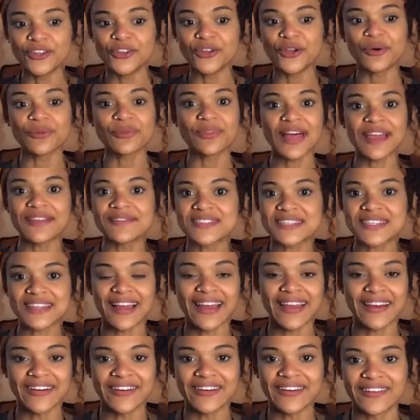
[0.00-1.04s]

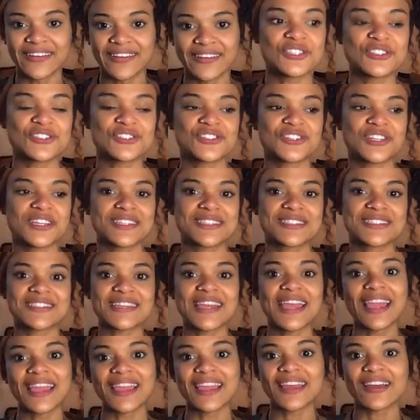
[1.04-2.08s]
lifestyle, to just
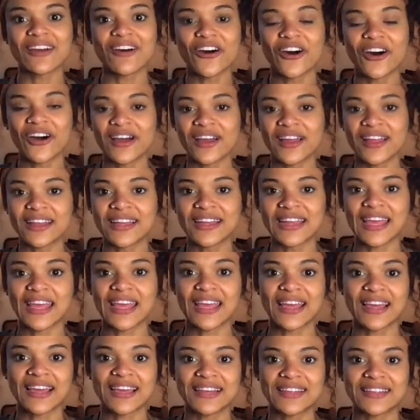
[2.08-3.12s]
take it on
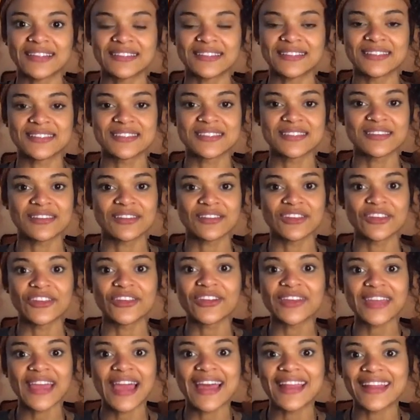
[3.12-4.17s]
and
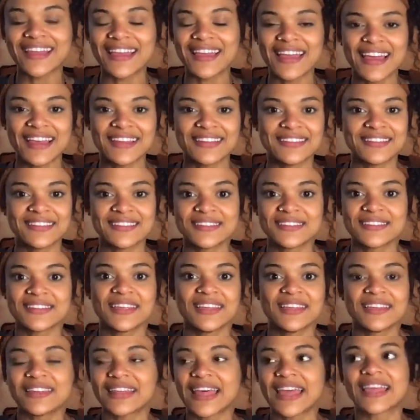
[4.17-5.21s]
look at it
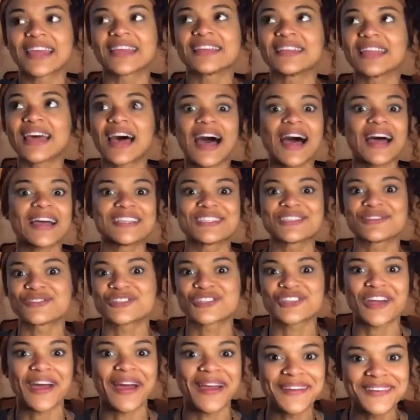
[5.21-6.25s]
in the eyes of a
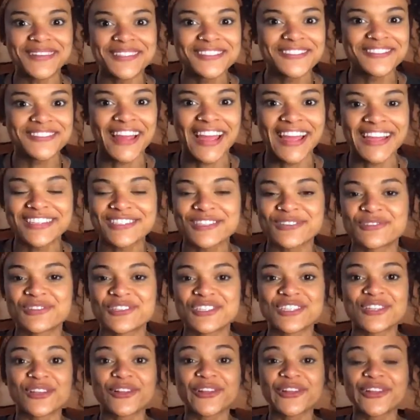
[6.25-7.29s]
child, right? So
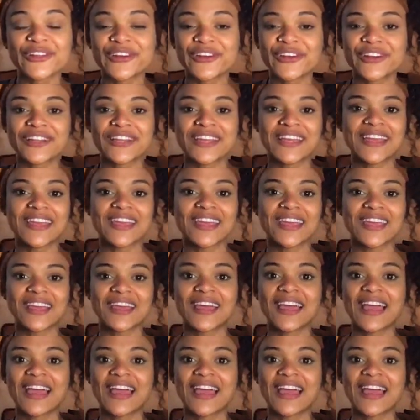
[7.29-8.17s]
just learning